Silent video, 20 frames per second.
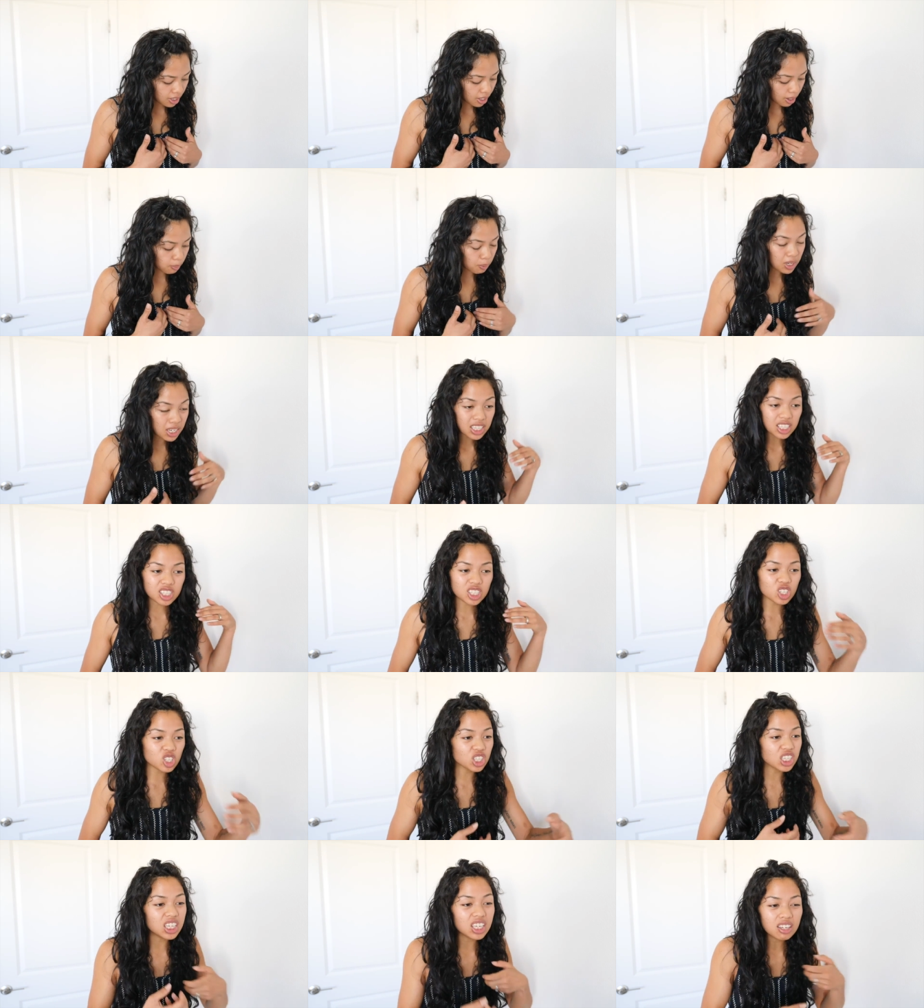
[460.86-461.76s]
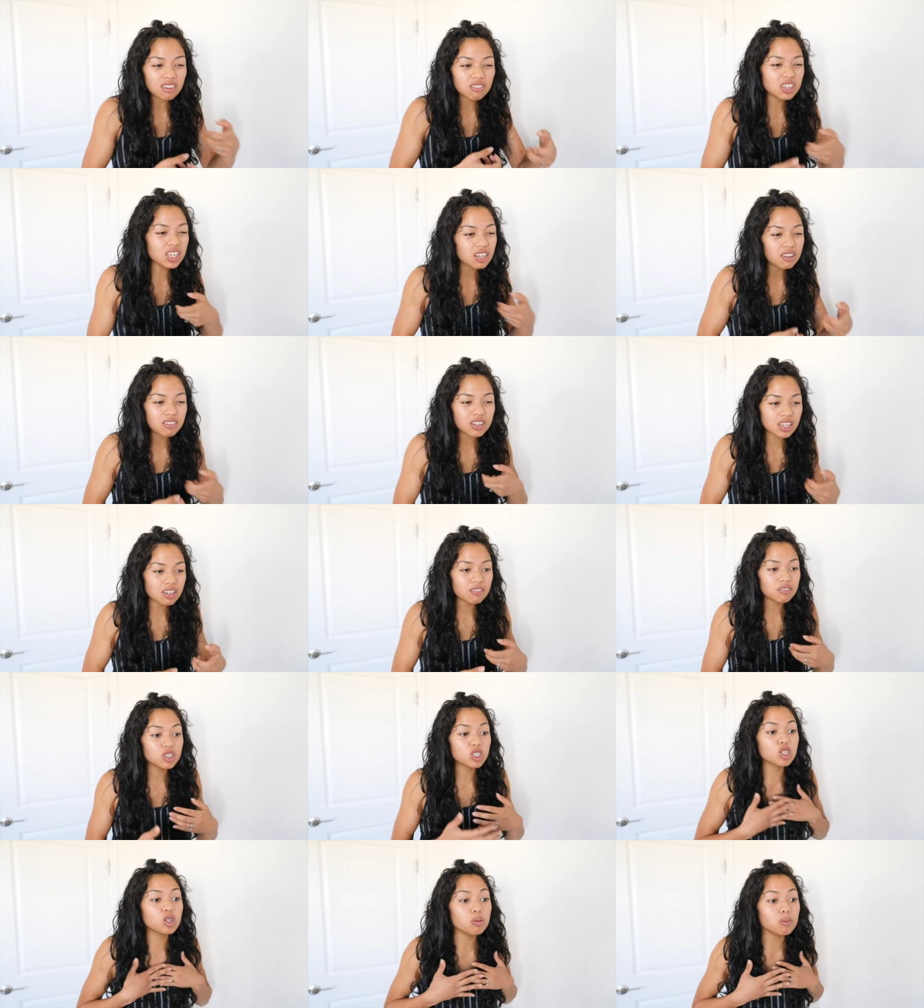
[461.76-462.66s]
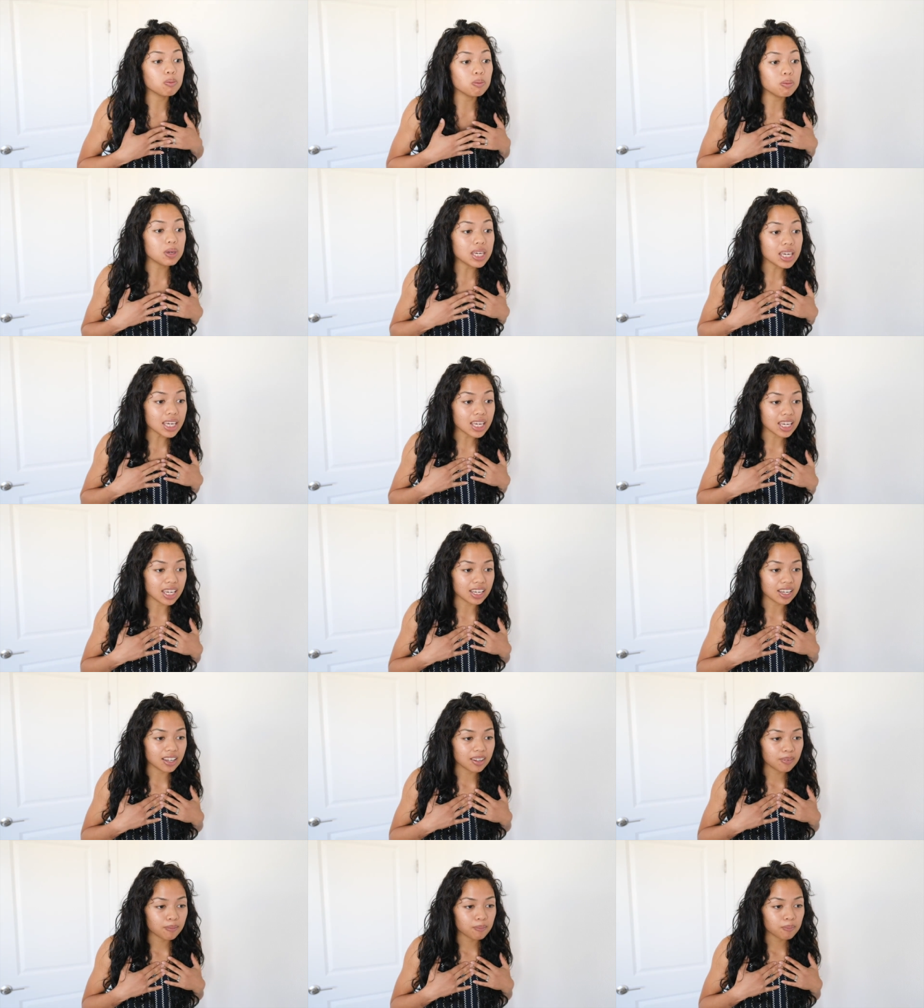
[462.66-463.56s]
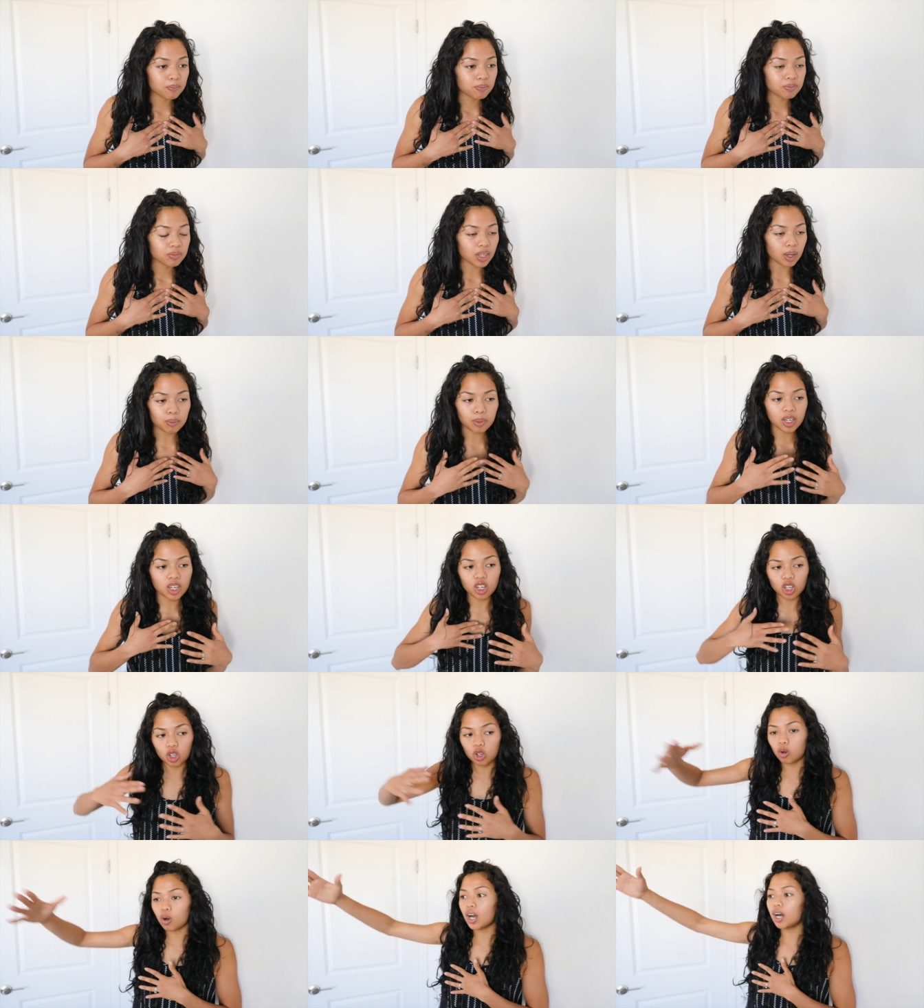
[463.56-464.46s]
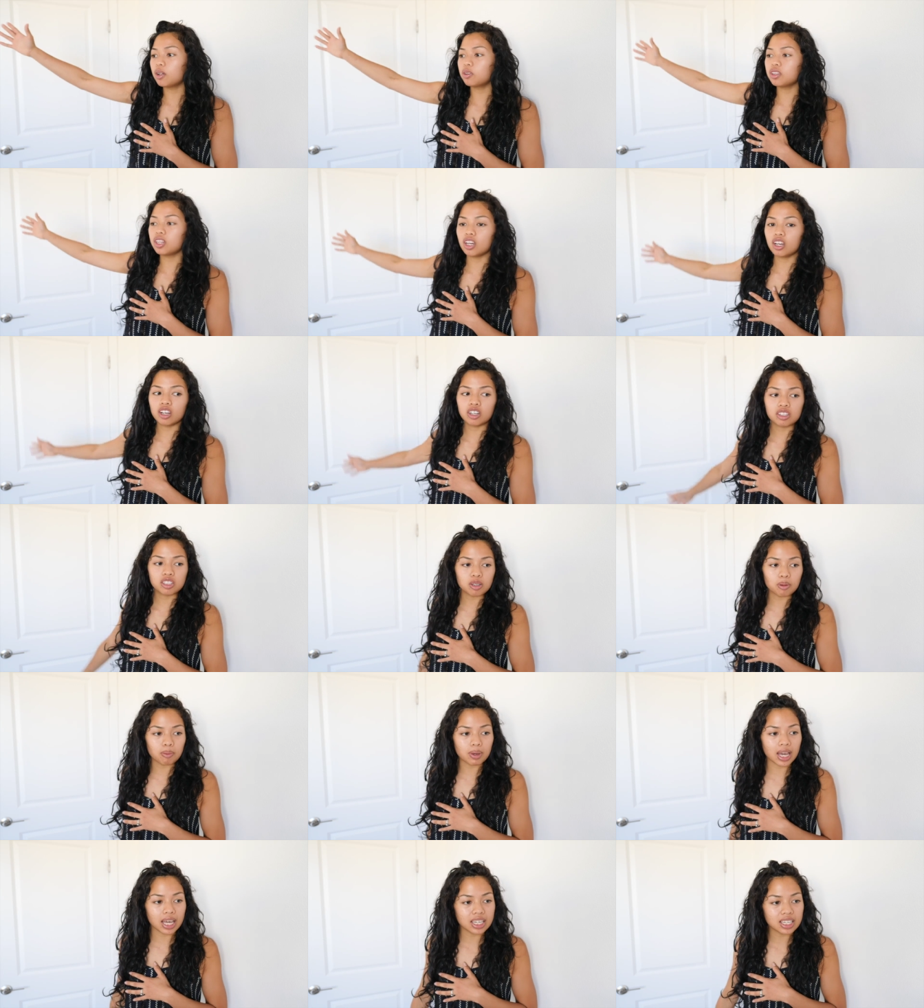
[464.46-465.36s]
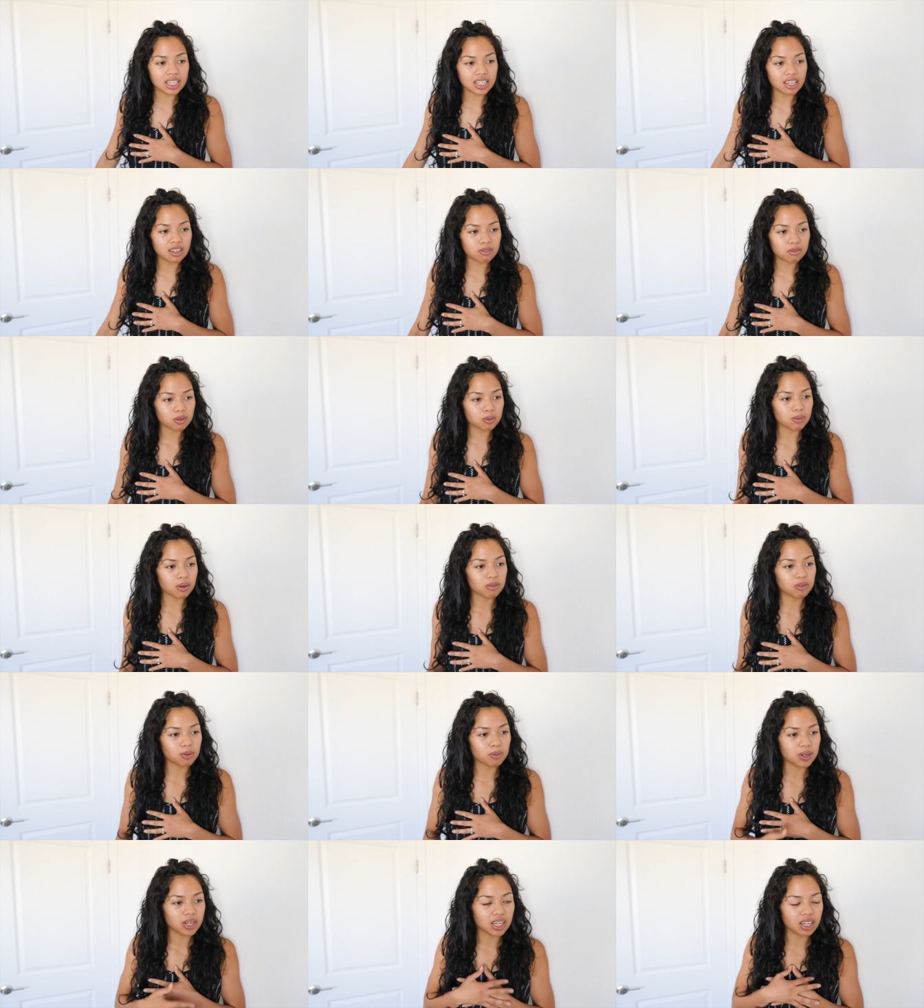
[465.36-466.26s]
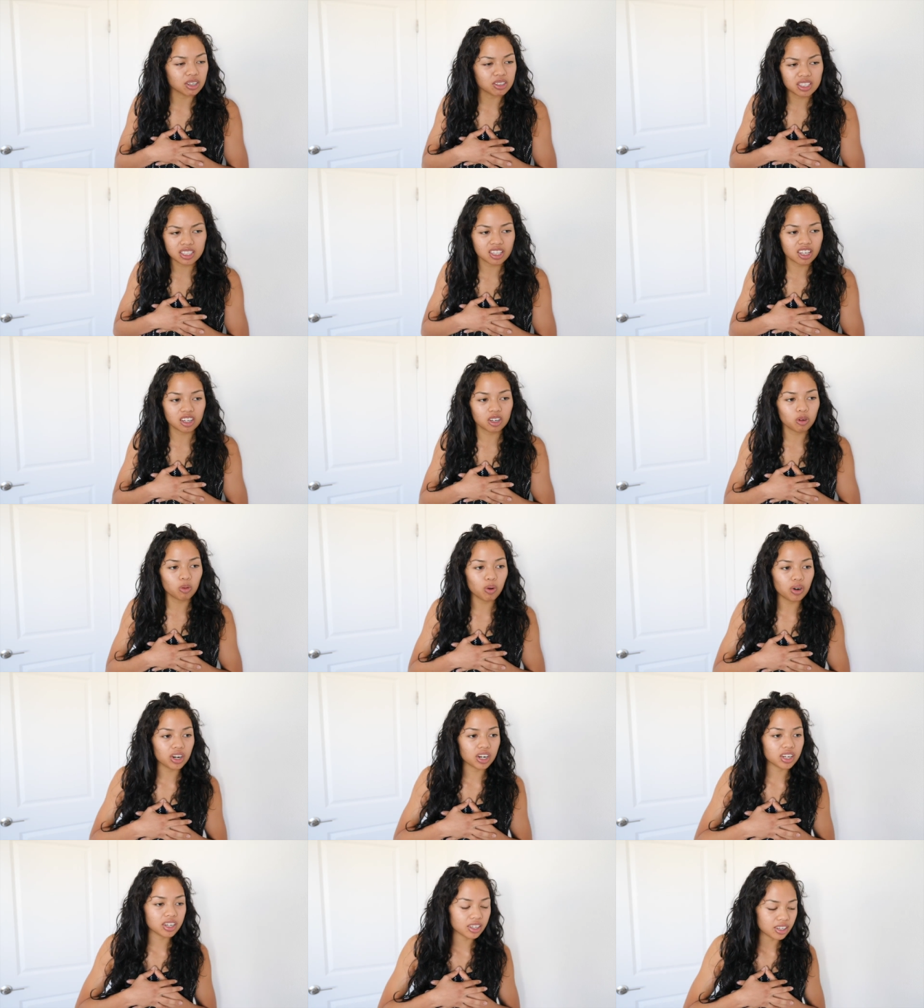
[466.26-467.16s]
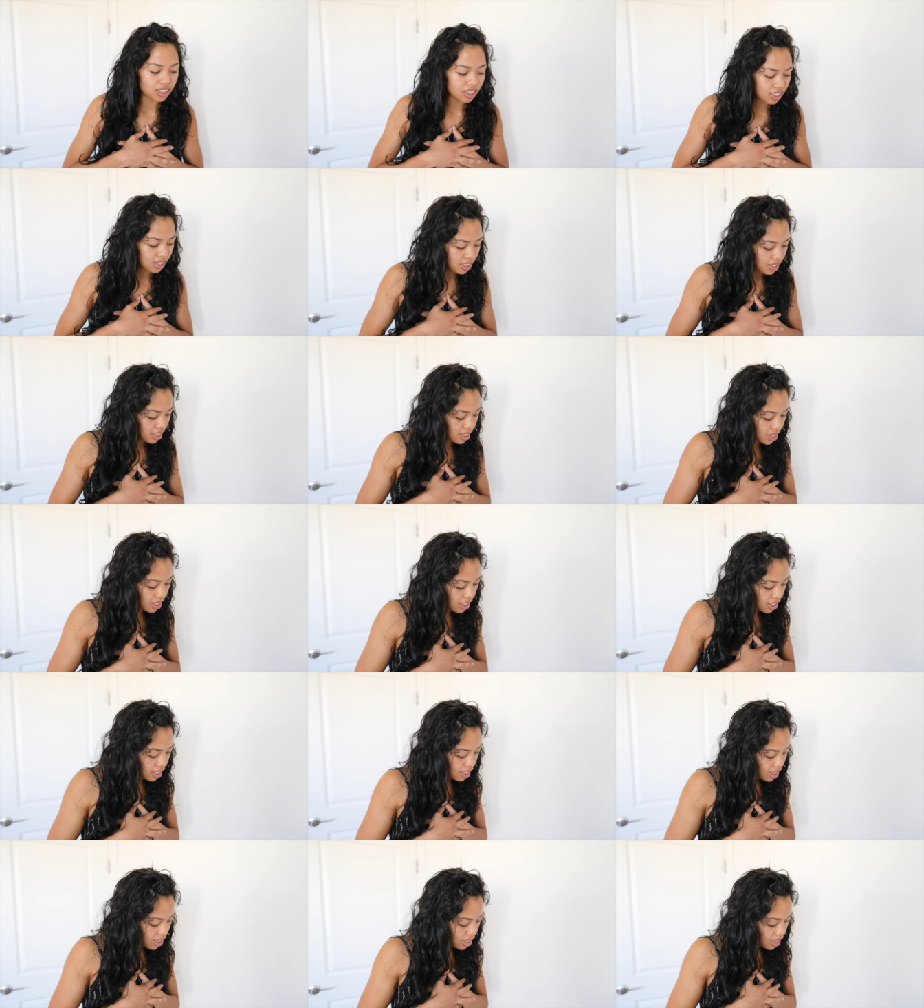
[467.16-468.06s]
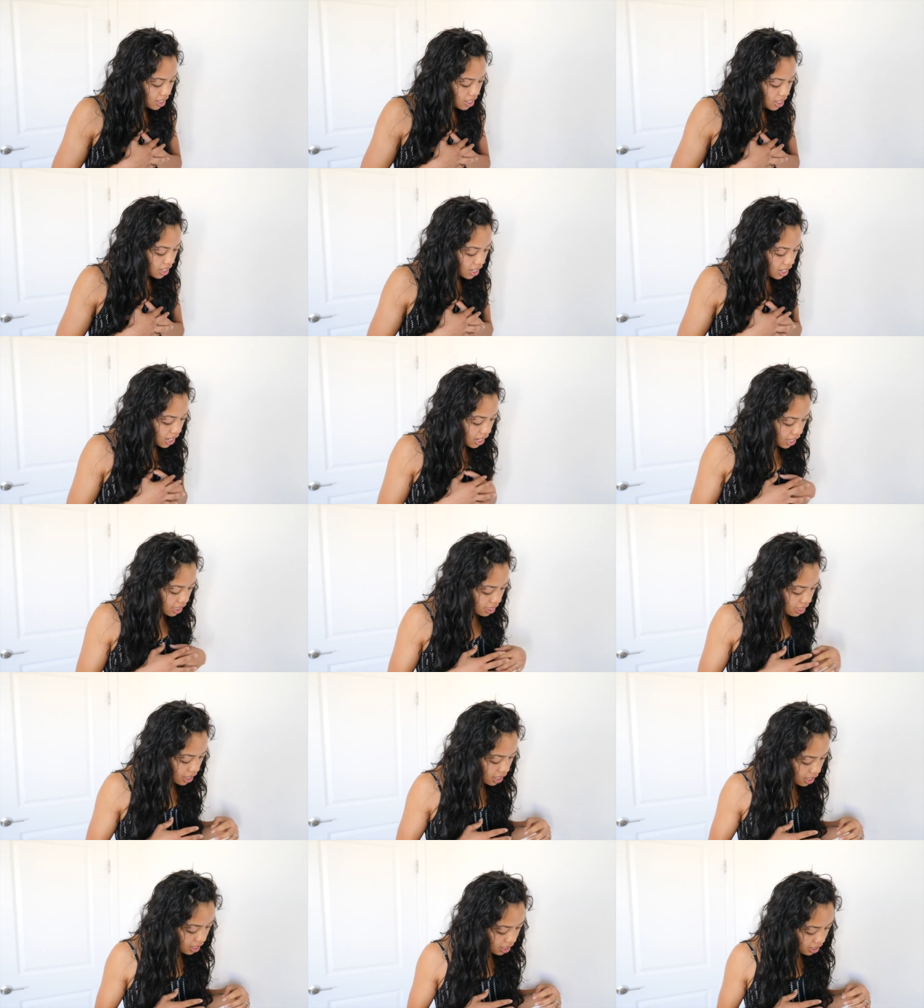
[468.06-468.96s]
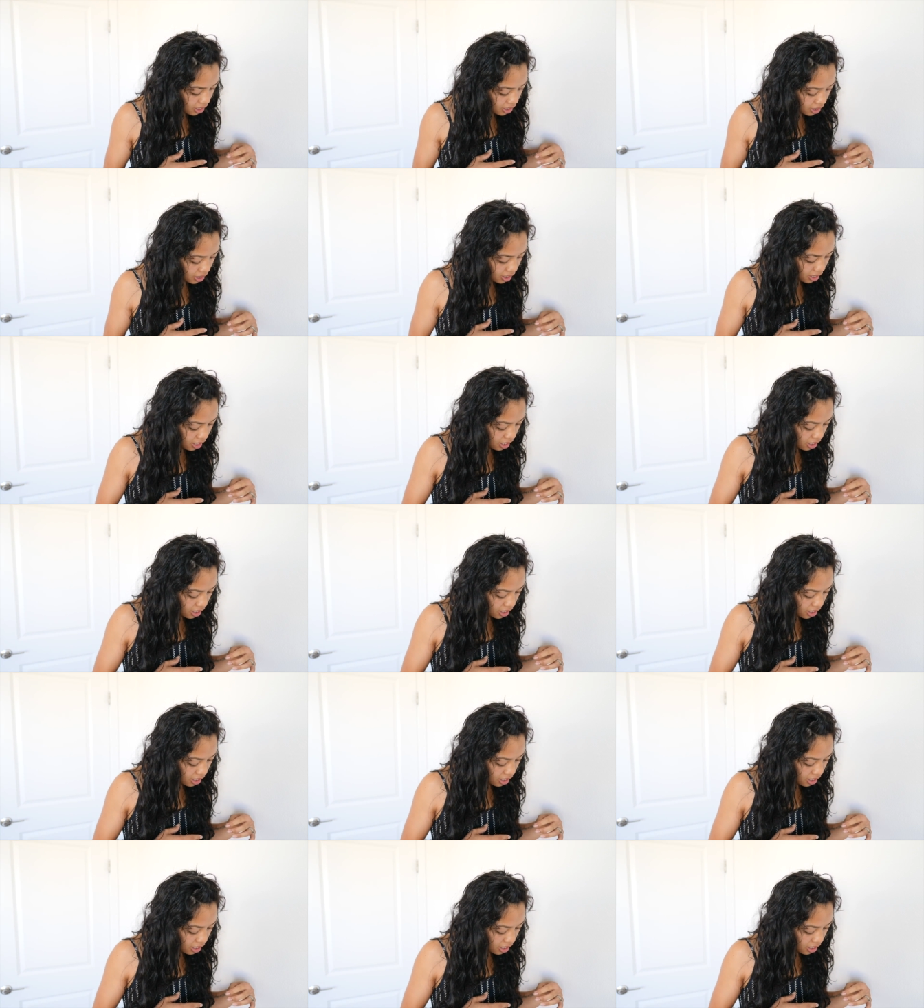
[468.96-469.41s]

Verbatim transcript: I'm going to just give, give, give to me. I'm not going to go out there demanding it from everybody else. It's not going to work. And then